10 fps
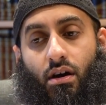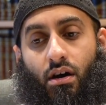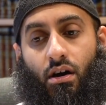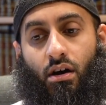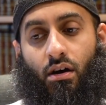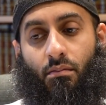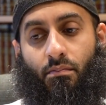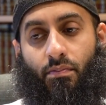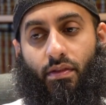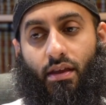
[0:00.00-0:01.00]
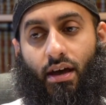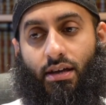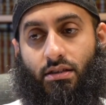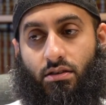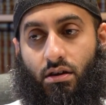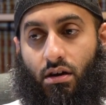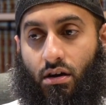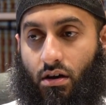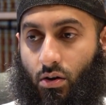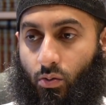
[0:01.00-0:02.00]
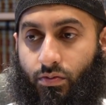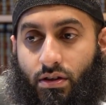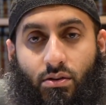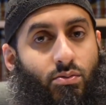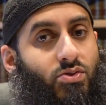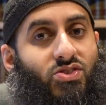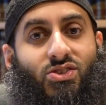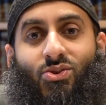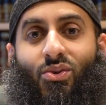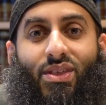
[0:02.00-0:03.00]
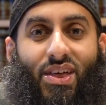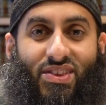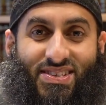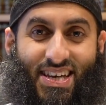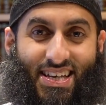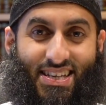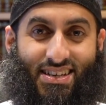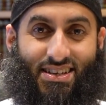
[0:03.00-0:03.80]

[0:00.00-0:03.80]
um, and uh, hopefully we'll see you on the other side